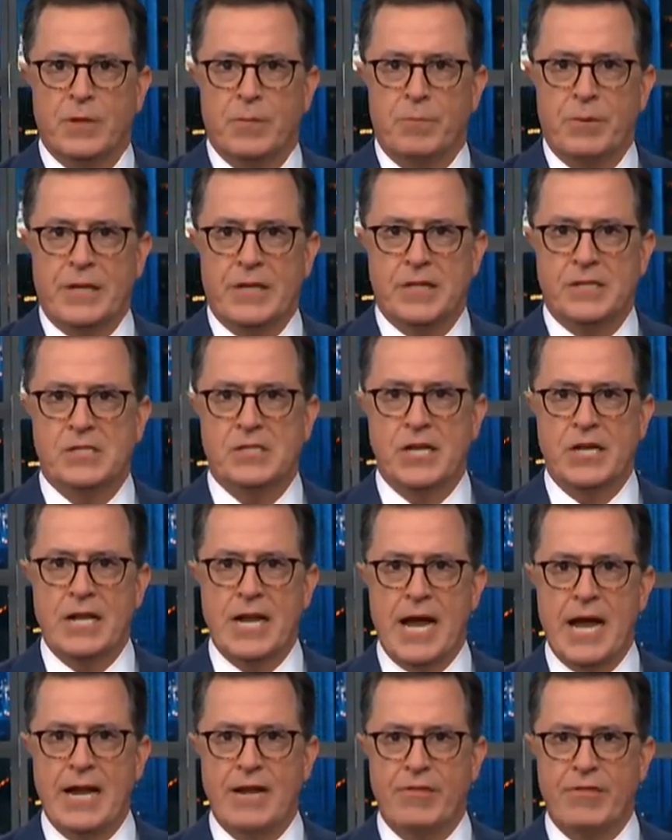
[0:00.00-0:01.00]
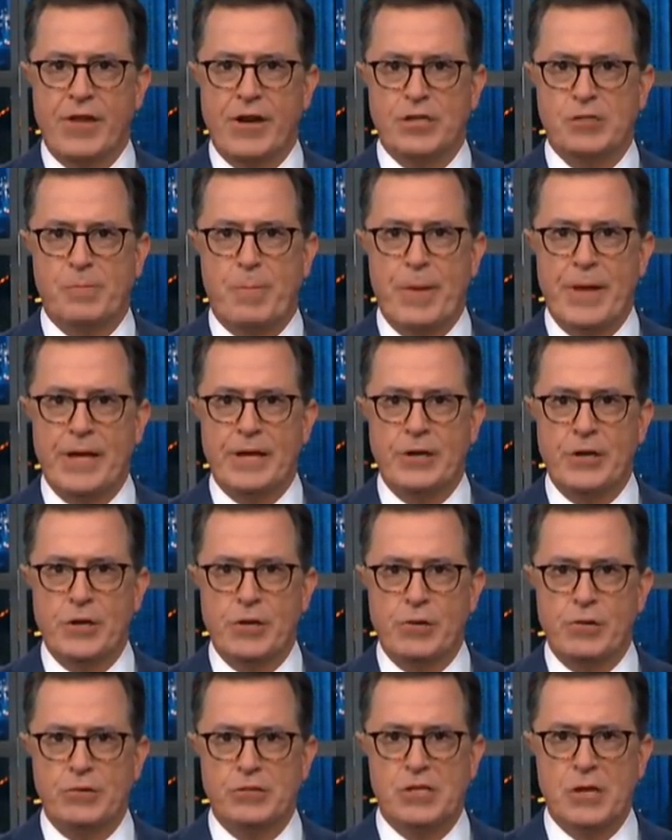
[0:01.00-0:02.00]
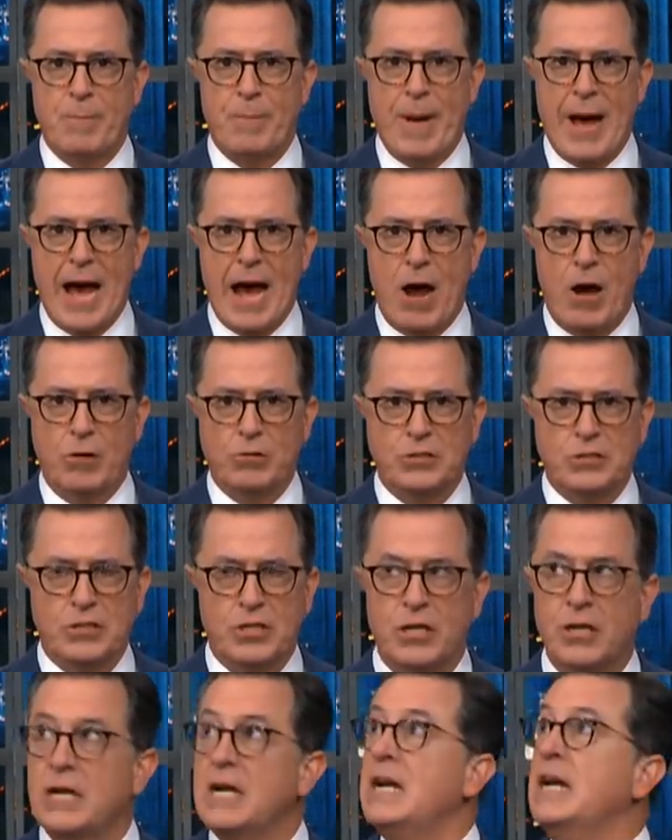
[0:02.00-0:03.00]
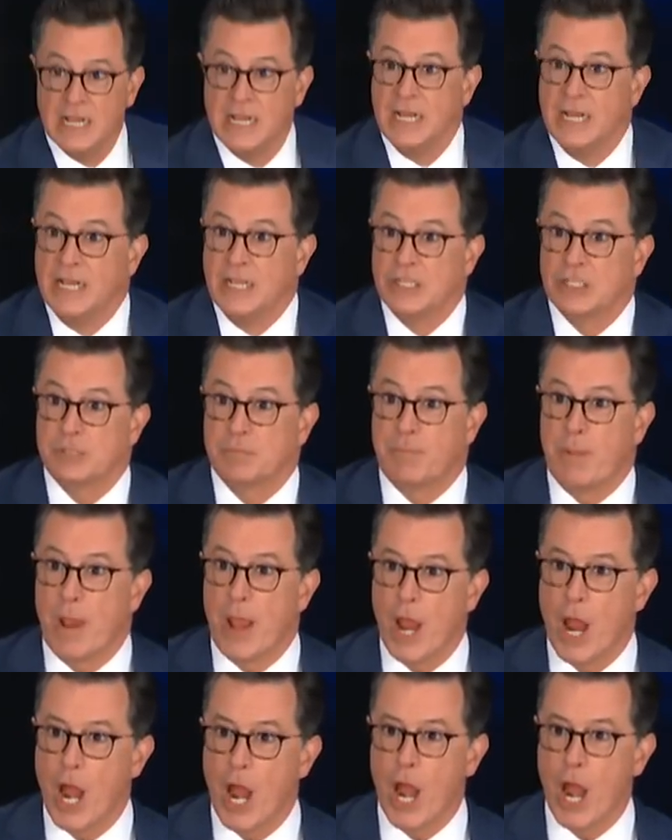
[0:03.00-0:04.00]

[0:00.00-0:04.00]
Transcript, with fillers: Because tonight there's big news about Space